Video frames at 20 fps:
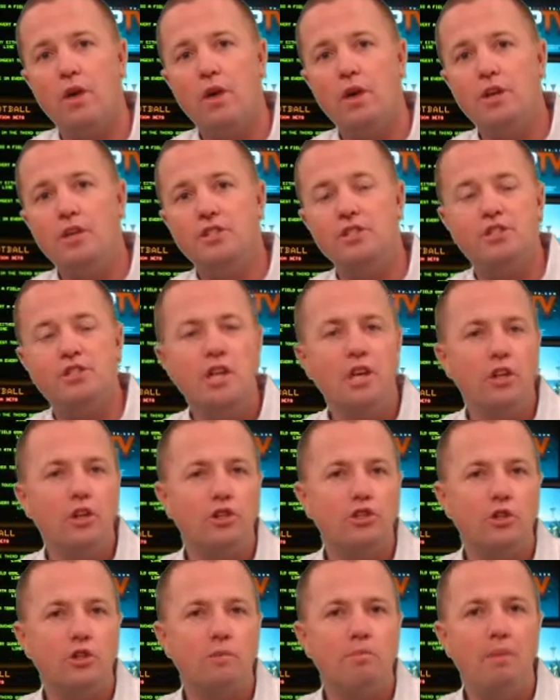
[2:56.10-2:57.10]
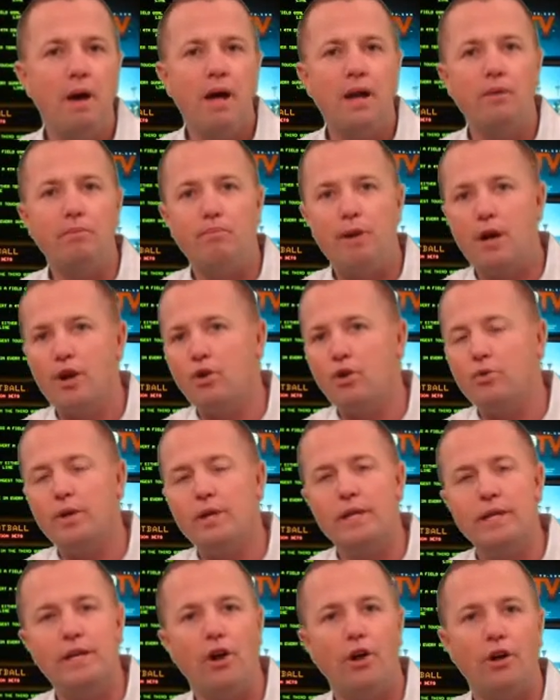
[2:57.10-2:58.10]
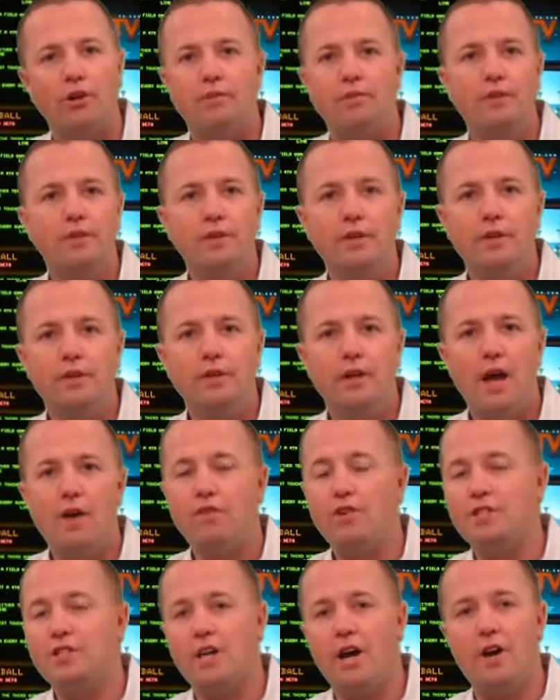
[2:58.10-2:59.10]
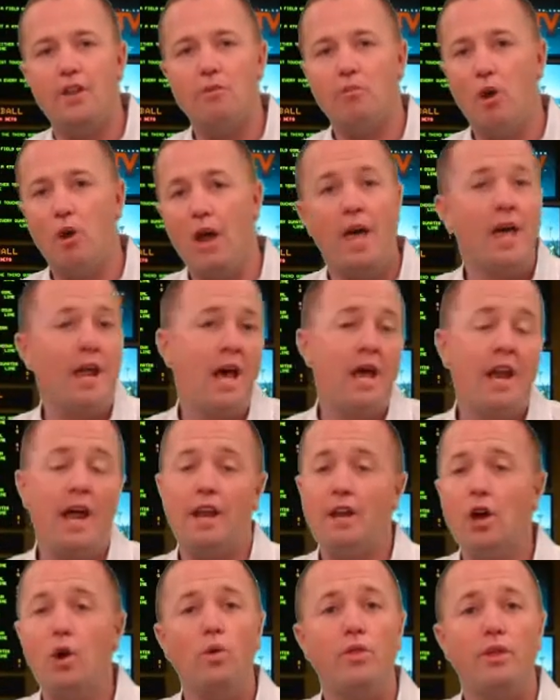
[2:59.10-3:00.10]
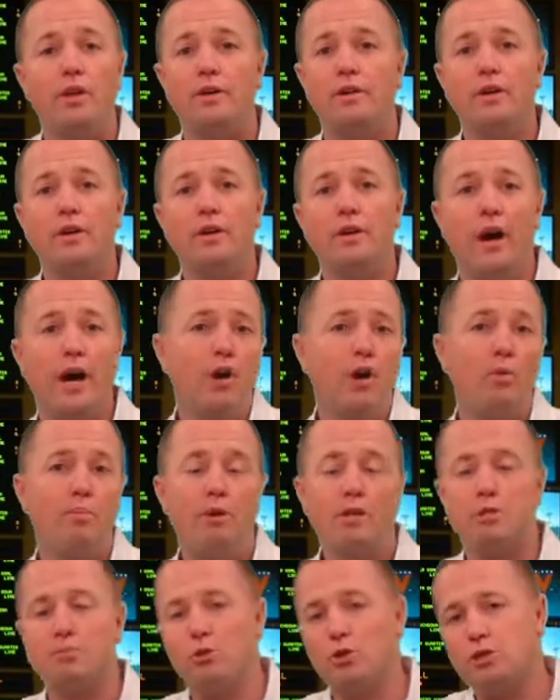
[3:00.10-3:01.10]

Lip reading: Steelers are better really on every side of the ball, and I know Pittsburgh's